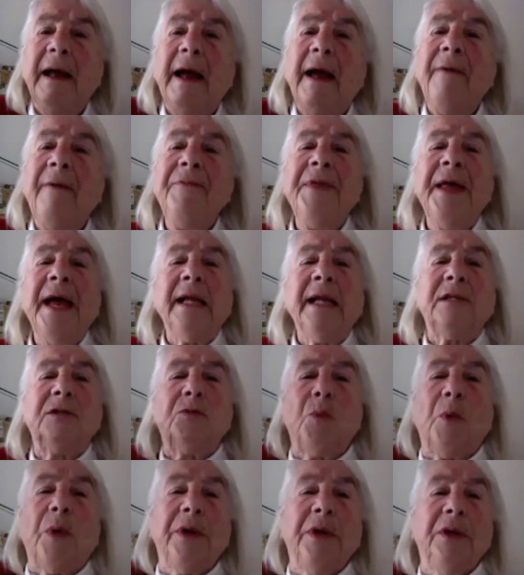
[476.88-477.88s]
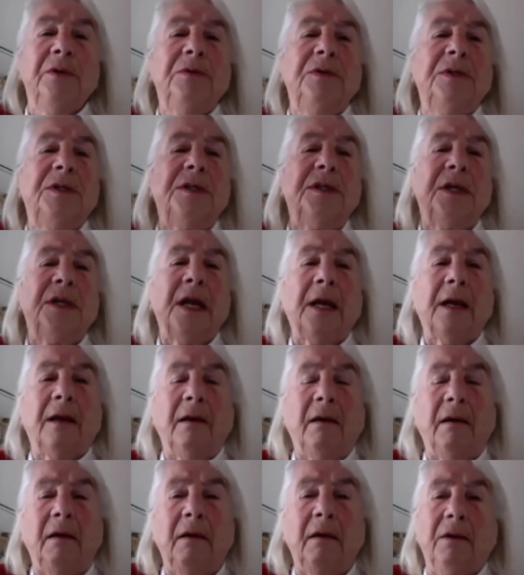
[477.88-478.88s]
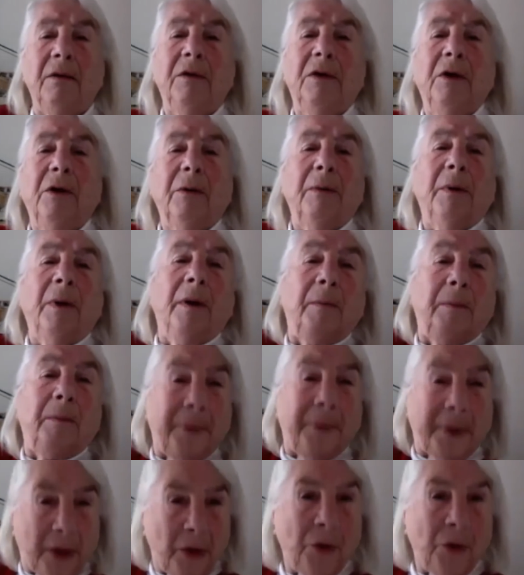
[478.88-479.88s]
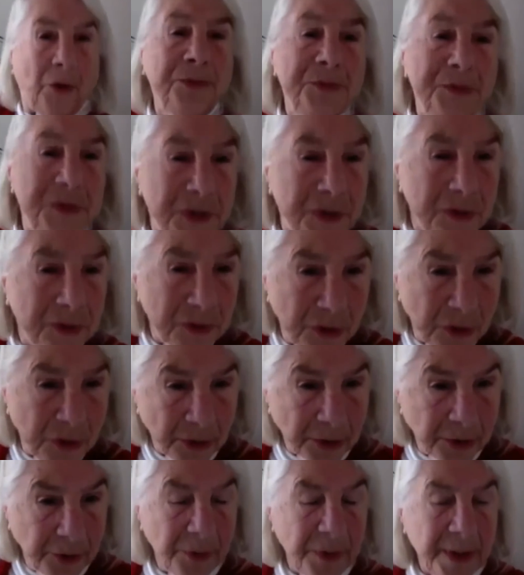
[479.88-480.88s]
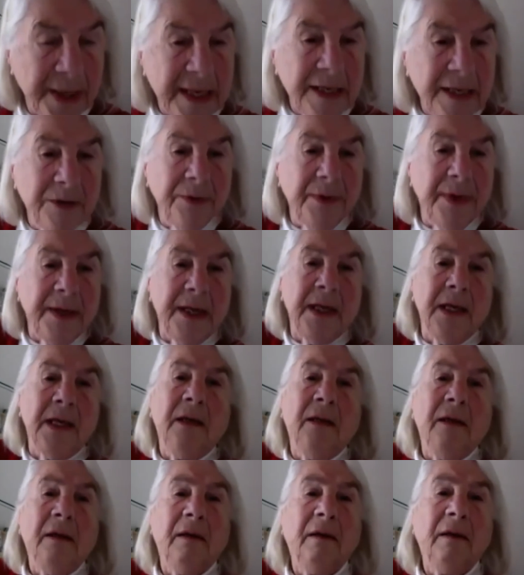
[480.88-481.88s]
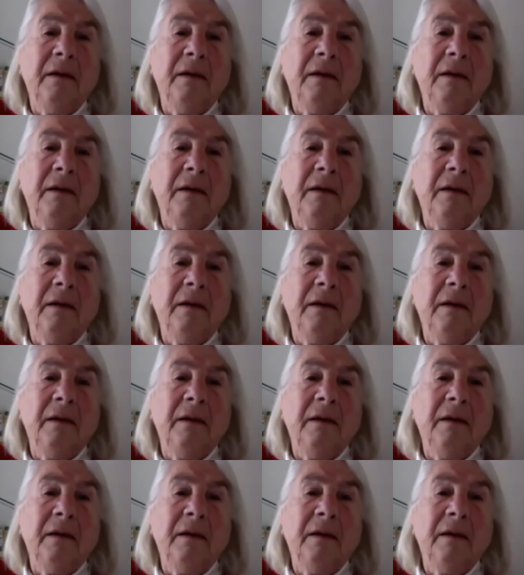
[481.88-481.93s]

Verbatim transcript: And that's where you stick your palms, your greenery,